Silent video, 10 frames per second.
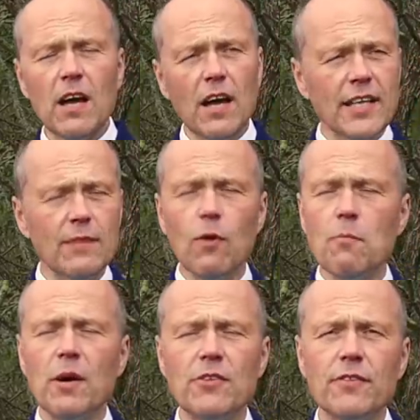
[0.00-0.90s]
I keep one
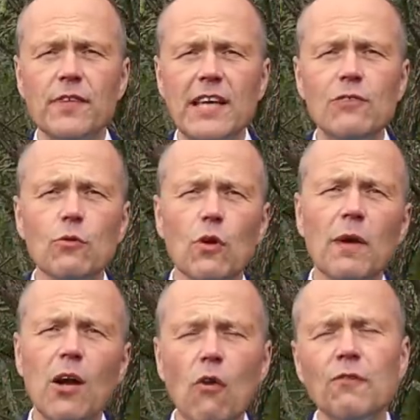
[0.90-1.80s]
bunch of keys with all
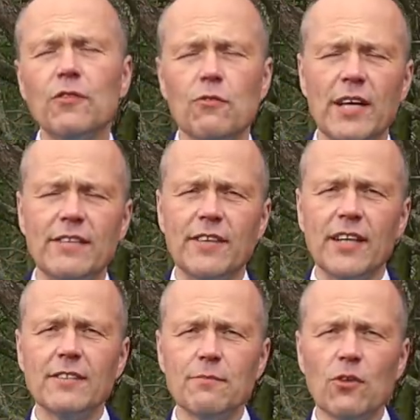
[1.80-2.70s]
my office related
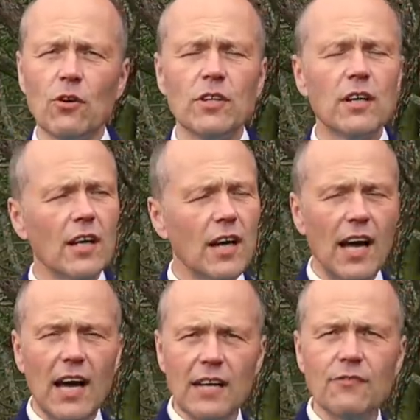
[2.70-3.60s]
items on,
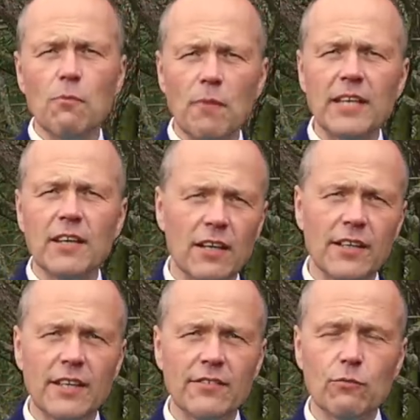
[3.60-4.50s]
and I've got my car
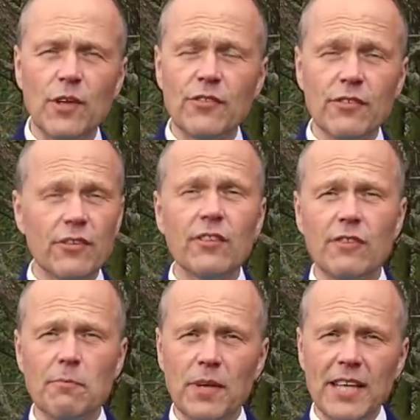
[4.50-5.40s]
keys, which is just
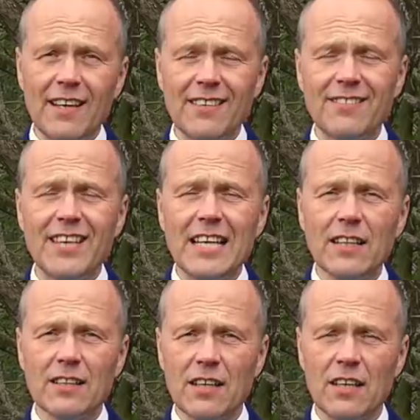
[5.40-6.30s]
simply a
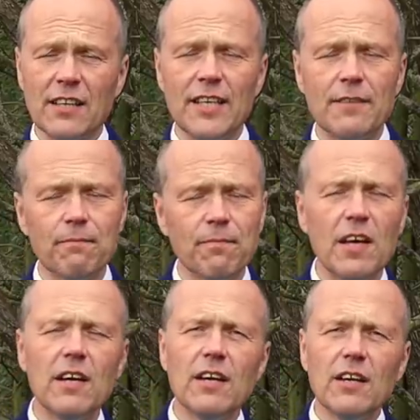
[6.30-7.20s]
single car key.
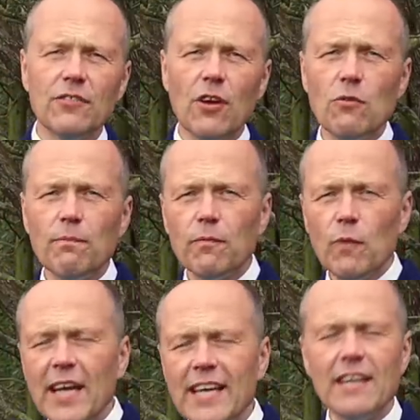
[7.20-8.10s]
So
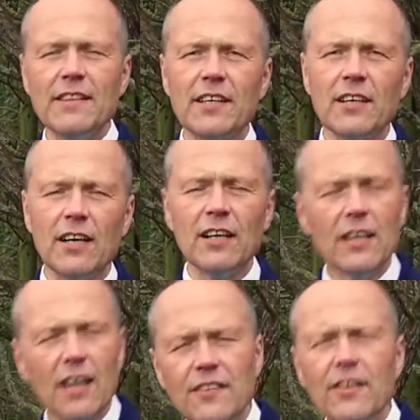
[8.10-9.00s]
when I get in the car,
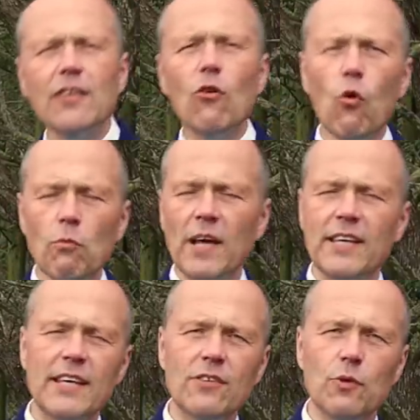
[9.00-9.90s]
I take all my
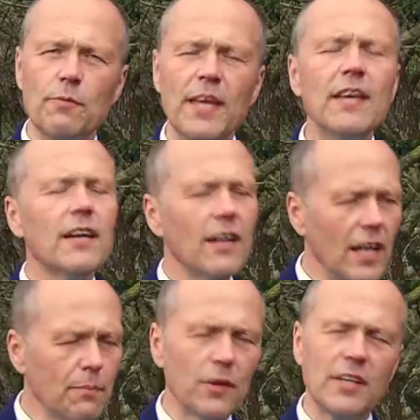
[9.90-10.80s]
keys with me
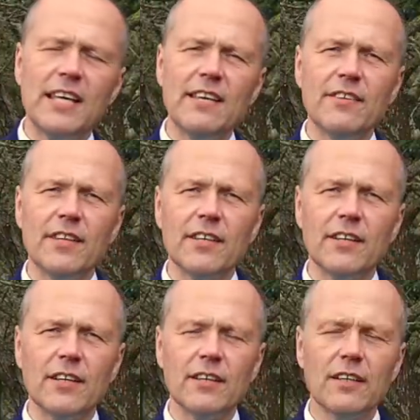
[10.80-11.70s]
and I put the keys in the
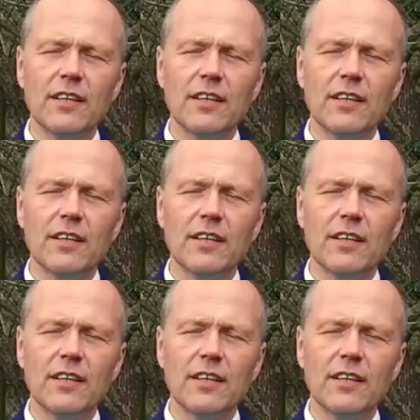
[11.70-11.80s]
car.